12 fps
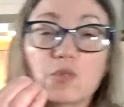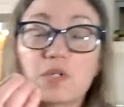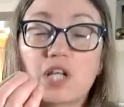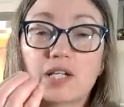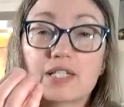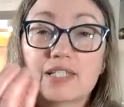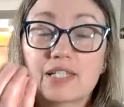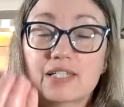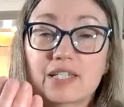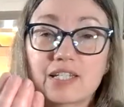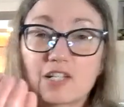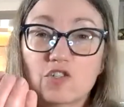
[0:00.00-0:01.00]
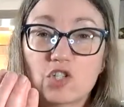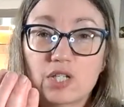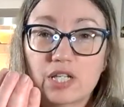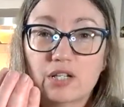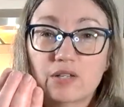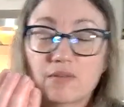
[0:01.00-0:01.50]
it on a 16-inch
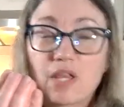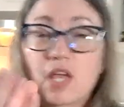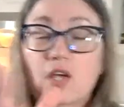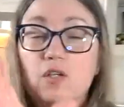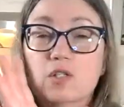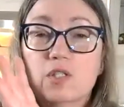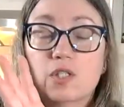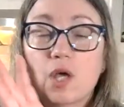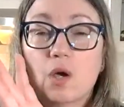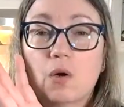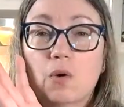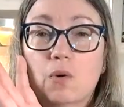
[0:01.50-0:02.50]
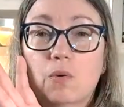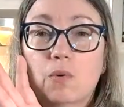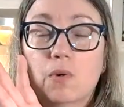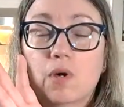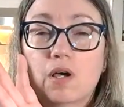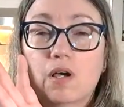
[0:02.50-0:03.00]
needle, so
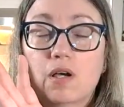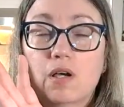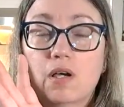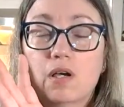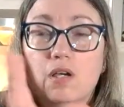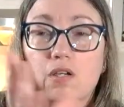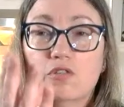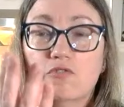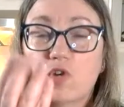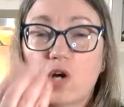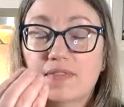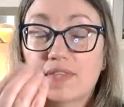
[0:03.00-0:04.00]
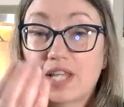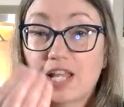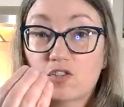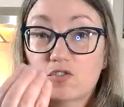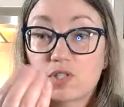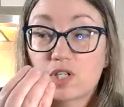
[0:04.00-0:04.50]
you've got that
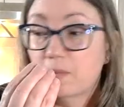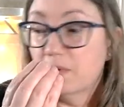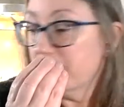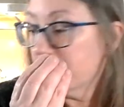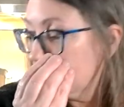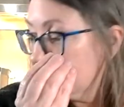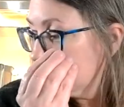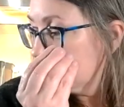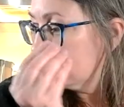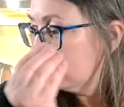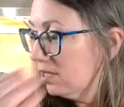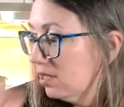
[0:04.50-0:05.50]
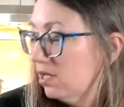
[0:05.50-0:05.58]
extra double thickness.